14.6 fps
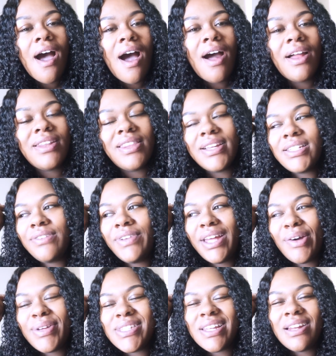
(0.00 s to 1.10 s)
Uh, this
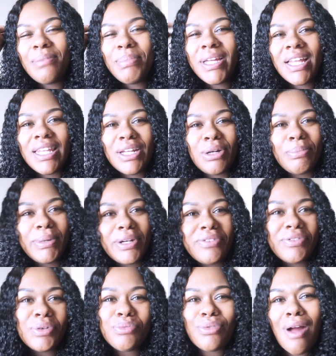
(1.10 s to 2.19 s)
video is going to be a little bit
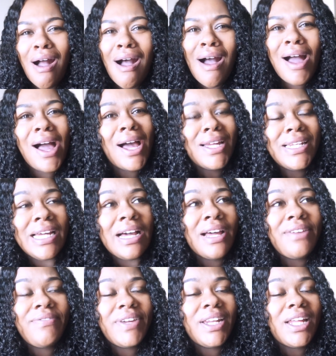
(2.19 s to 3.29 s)
of a raw
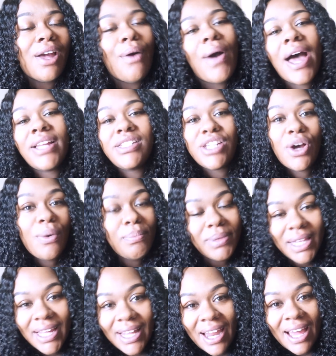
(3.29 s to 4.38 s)
uncut video. I don't
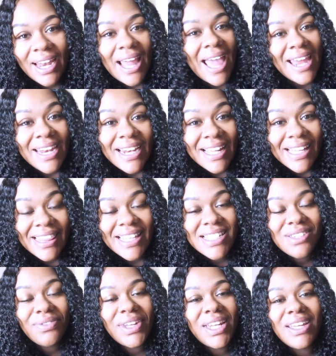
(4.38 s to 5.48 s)
plan on editing
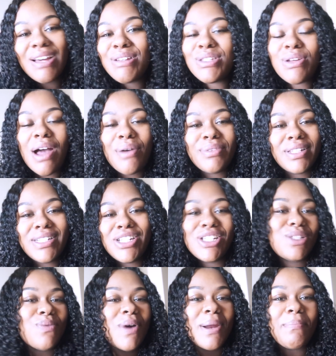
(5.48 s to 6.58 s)
this video so I really
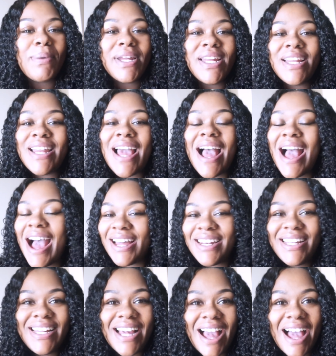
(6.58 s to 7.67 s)
just want to put it on,
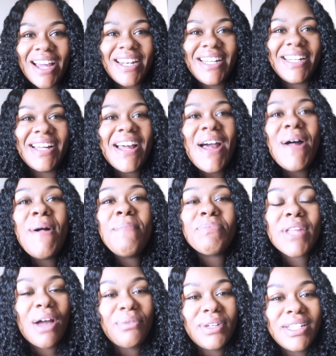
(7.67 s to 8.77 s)
on
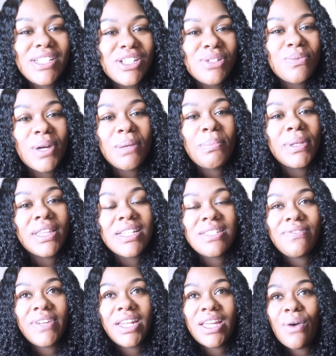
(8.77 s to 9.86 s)
I really just want to put this
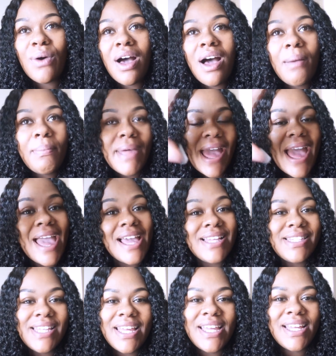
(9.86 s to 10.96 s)
video up
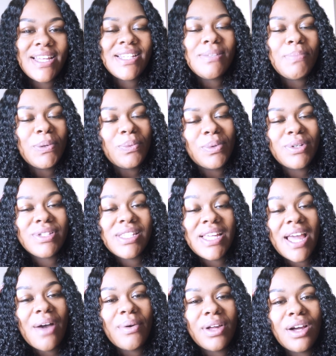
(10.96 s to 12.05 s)
as is but we'll see
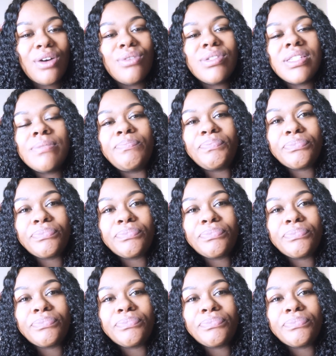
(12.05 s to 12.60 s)
how it goes.